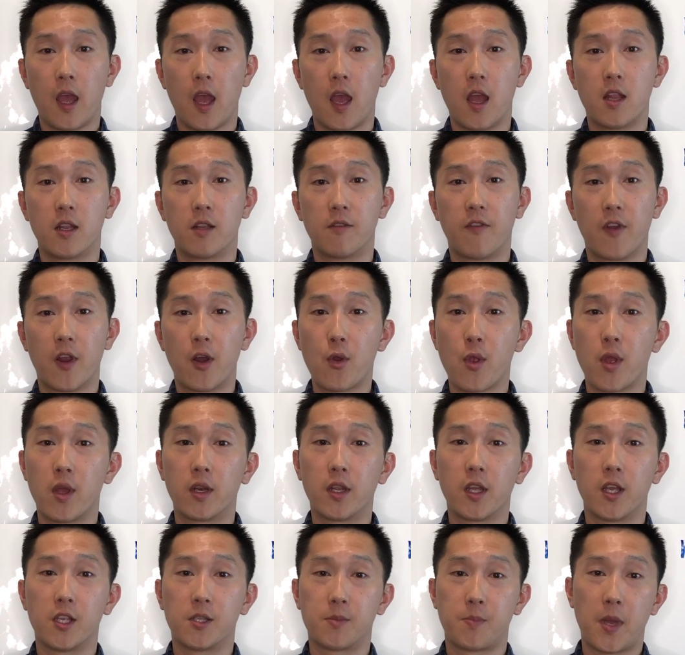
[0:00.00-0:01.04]
And
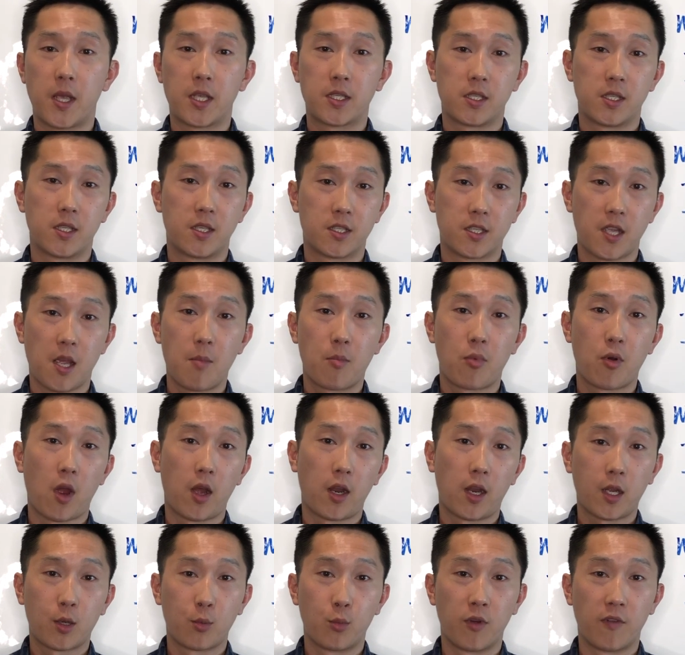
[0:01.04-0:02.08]
variant is basically the same
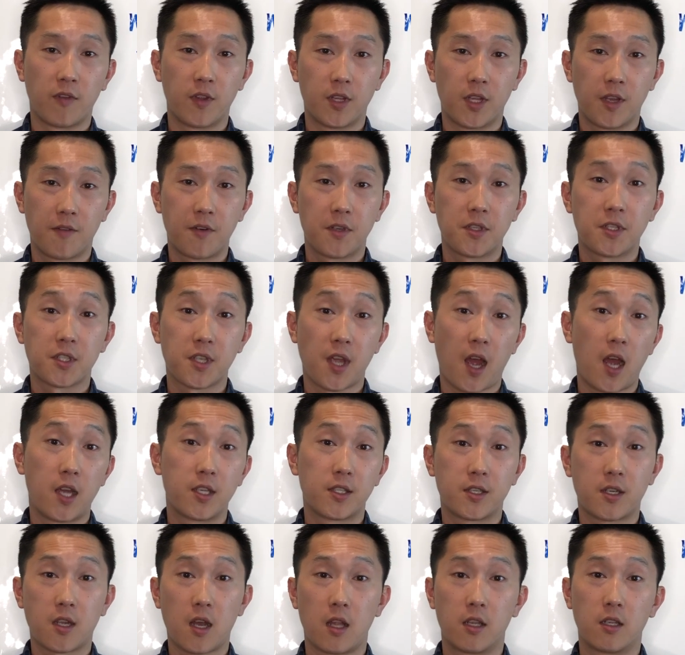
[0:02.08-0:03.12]
product with a different
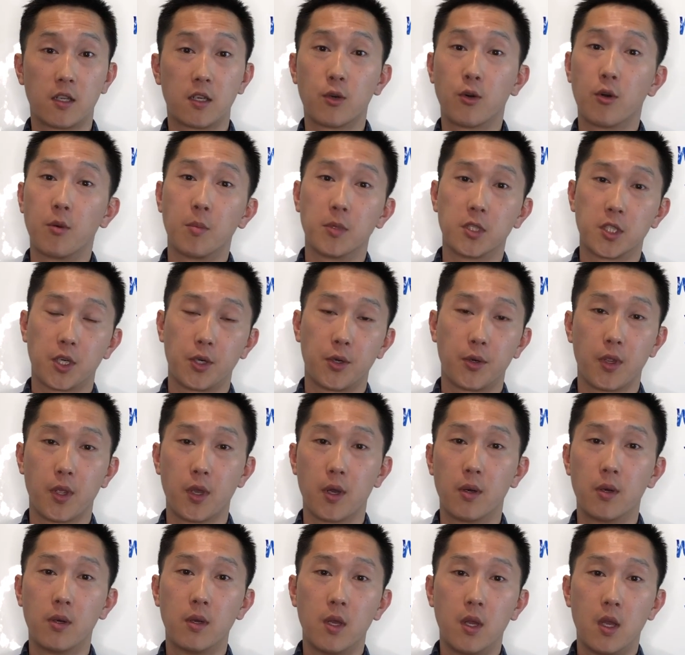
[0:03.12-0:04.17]
size, color, or material.